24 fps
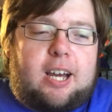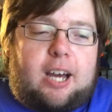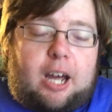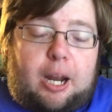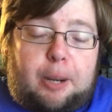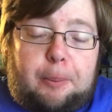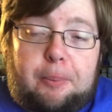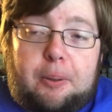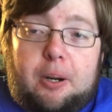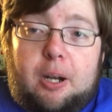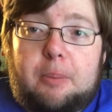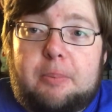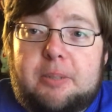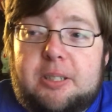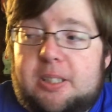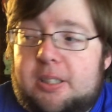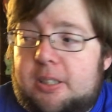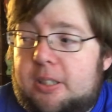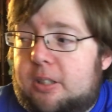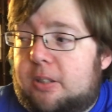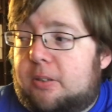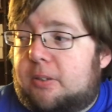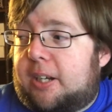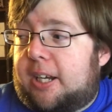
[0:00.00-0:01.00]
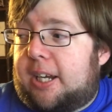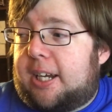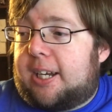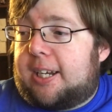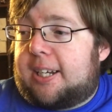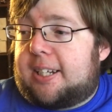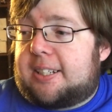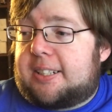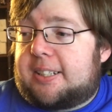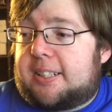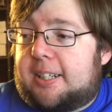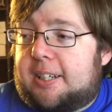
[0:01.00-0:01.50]
I promise you.
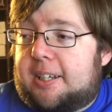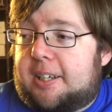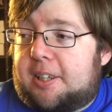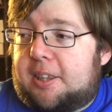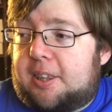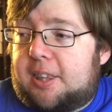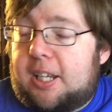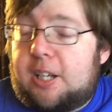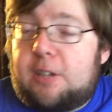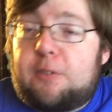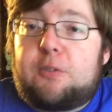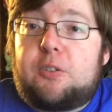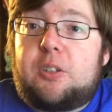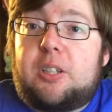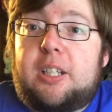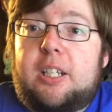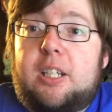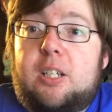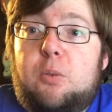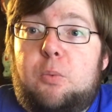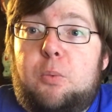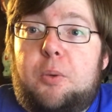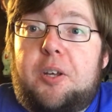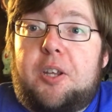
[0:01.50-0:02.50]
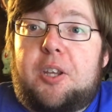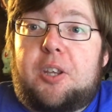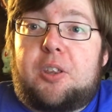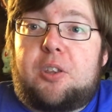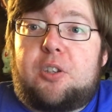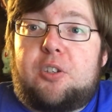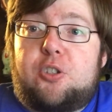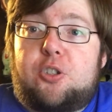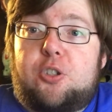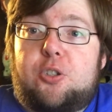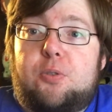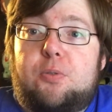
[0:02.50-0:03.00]
And thankfully,
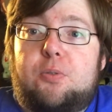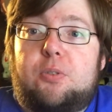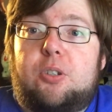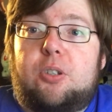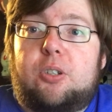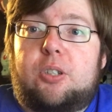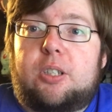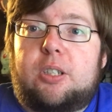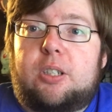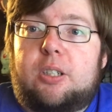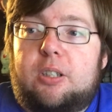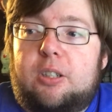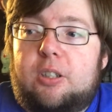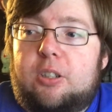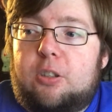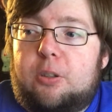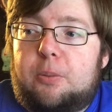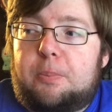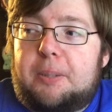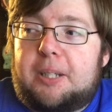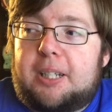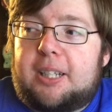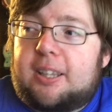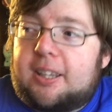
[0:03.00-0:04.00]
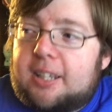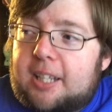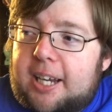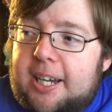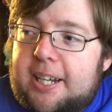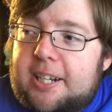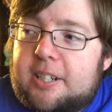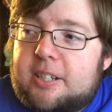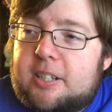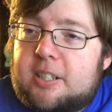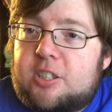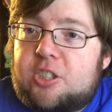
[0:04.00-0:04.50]
with June looking a little bit
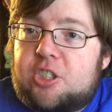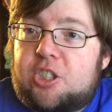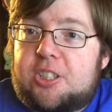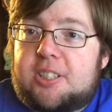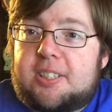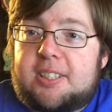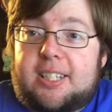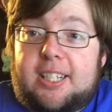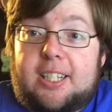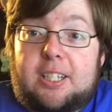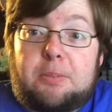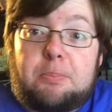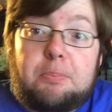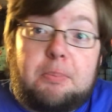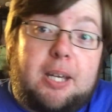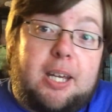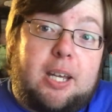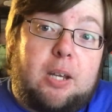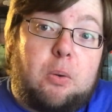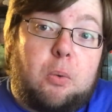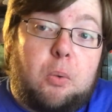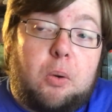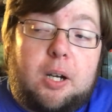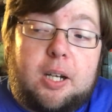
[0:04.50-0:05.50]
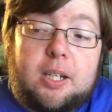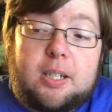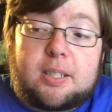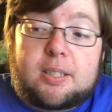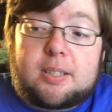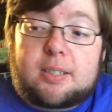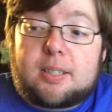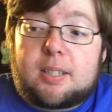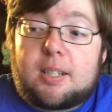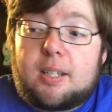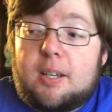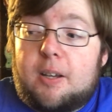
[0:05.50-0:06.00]
lighter, just like May
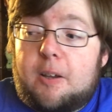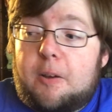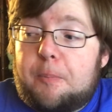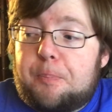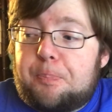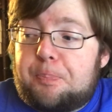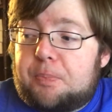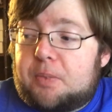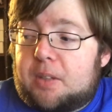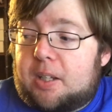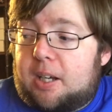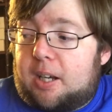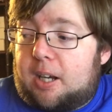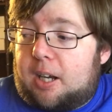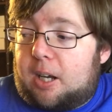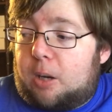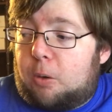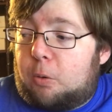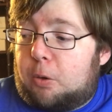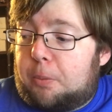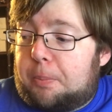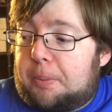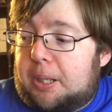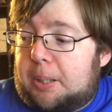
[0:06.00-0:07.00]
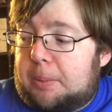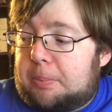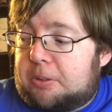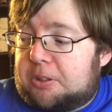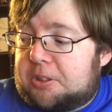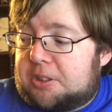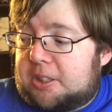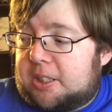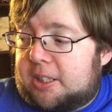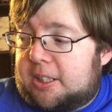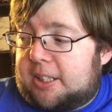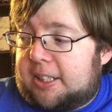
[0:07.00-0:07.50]
was, we'll be
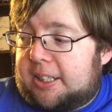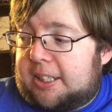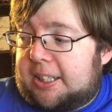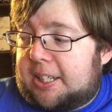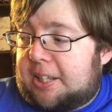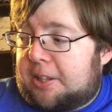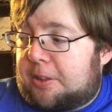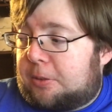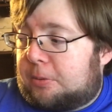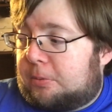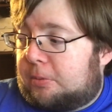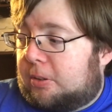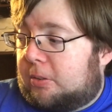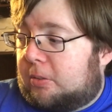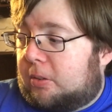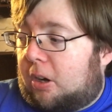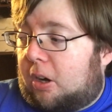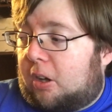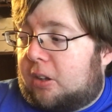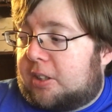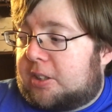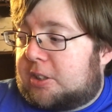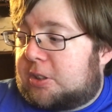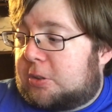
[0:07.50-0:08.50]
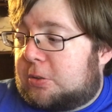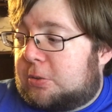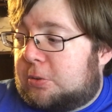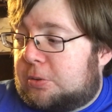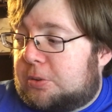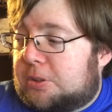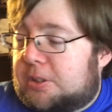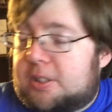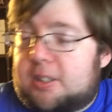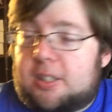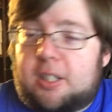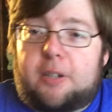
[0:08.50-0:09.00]
able to get through all this
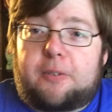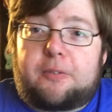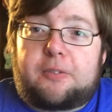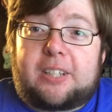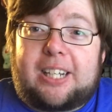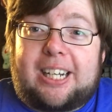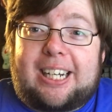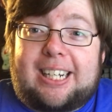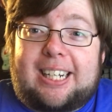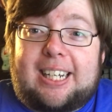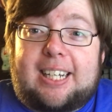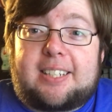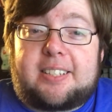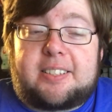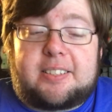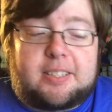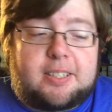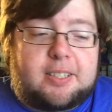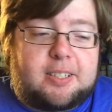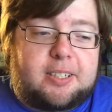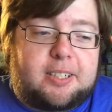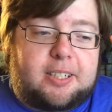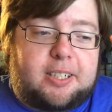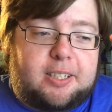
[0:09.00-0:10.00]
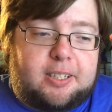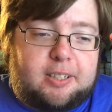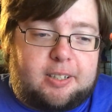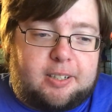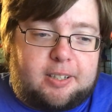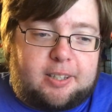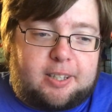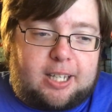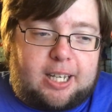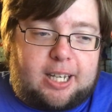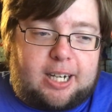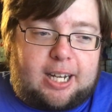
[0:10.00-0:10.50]
cool stuff that I got sitting
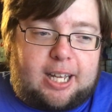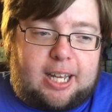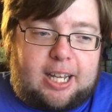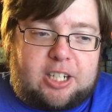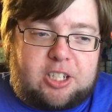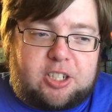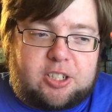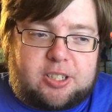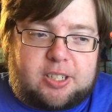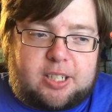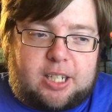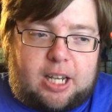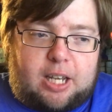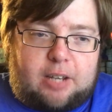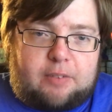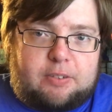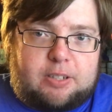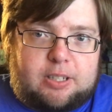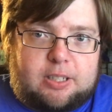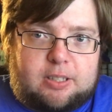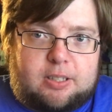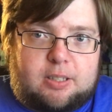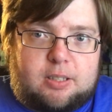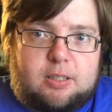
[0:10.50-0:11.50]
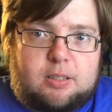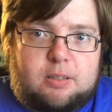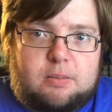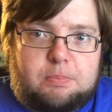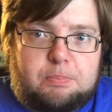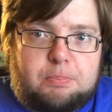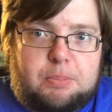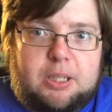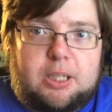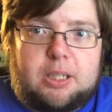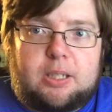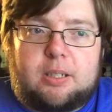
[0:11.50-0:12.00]
here that I just haven't
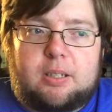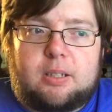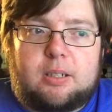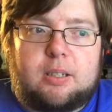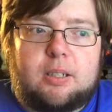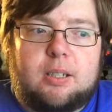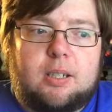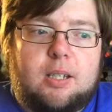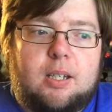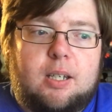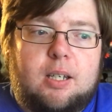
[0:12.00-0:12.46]
been